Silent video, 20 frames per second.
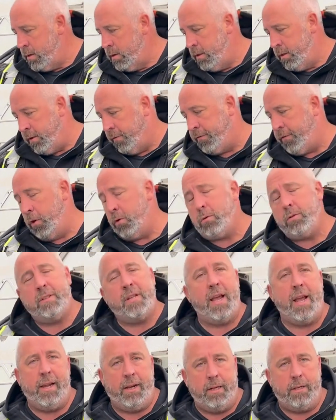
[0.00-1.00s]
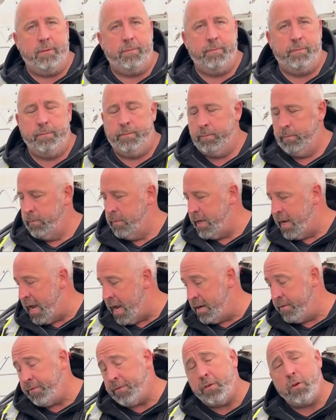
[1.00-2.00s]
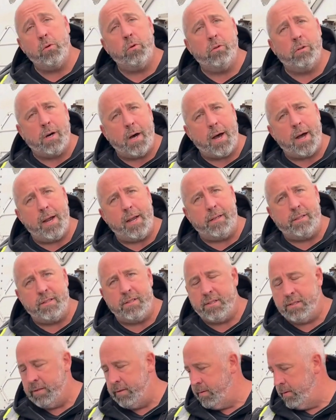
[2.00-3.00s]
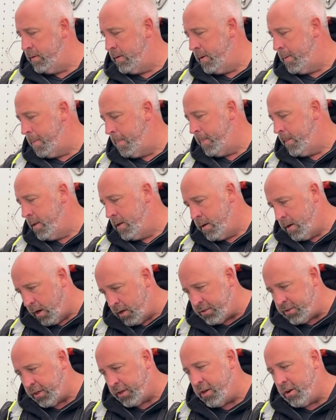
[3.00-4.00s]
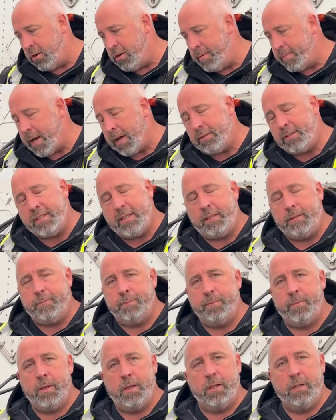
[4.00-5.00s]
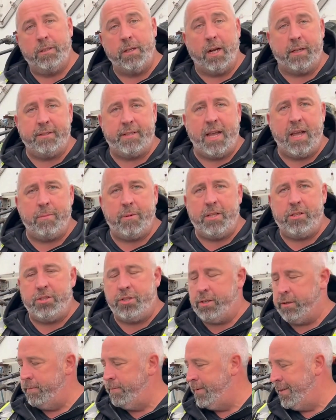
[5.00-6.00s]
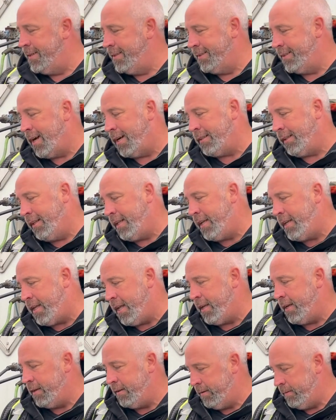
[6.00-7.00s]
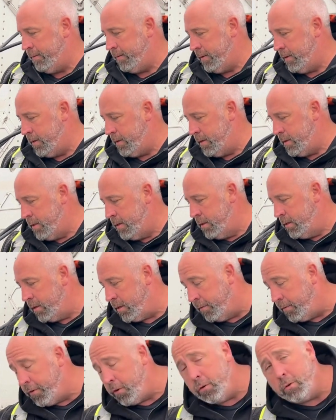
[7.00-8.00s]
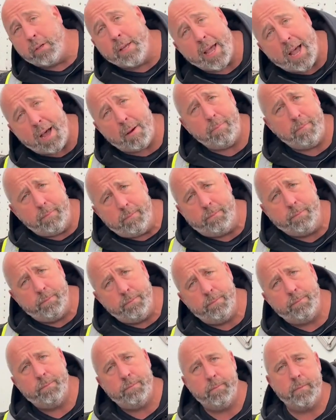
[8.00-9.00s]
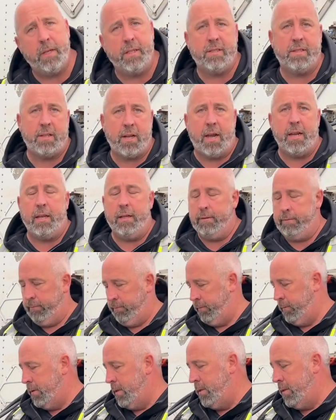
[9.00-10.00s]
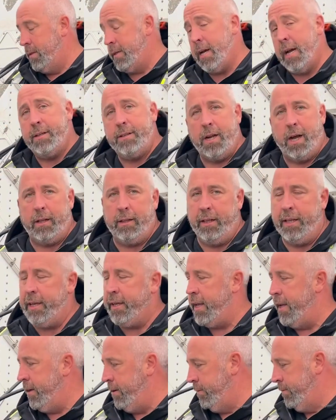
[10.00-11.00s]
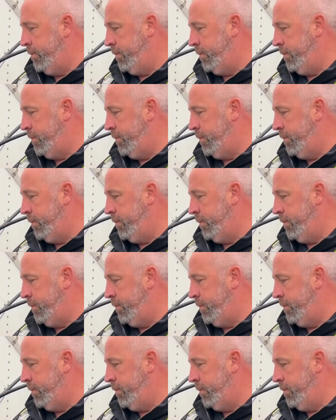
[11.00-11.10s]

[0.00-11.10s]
The fuel tank and fuel lines are securely mounted, not damaged, not leaking. The fuel cap is tight and not leaking.